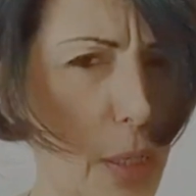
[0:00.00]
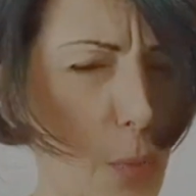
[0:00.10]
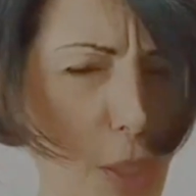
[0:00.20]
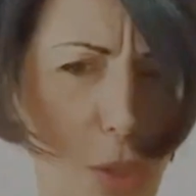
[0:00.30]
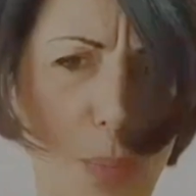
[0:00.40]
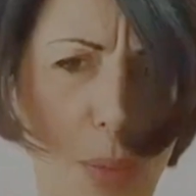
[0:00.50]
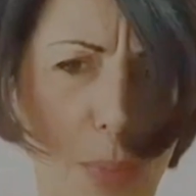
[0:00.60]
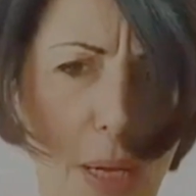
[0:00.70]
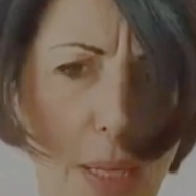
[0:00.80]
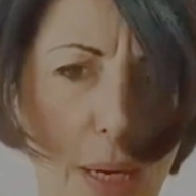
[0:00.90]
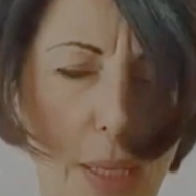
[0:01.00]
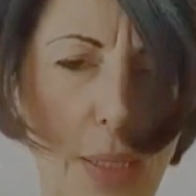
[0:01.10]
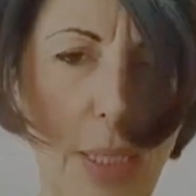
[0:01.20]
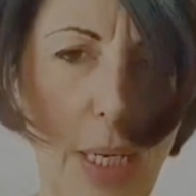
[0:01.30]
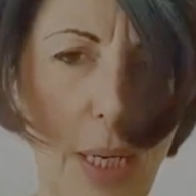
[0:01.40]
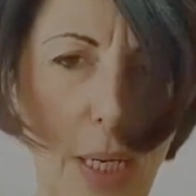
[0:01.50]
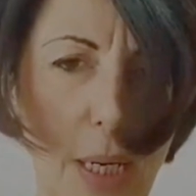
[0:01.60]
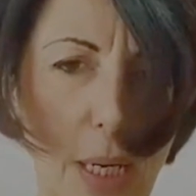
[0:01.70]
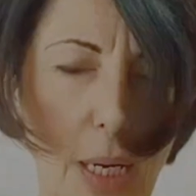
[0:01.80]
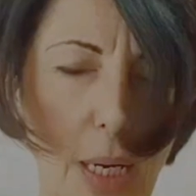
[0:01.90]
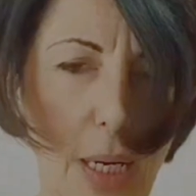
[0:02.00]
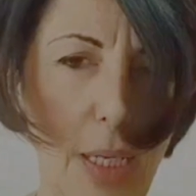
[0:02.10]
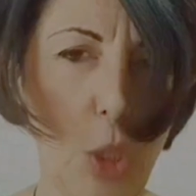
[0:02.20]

What do you mean by that? I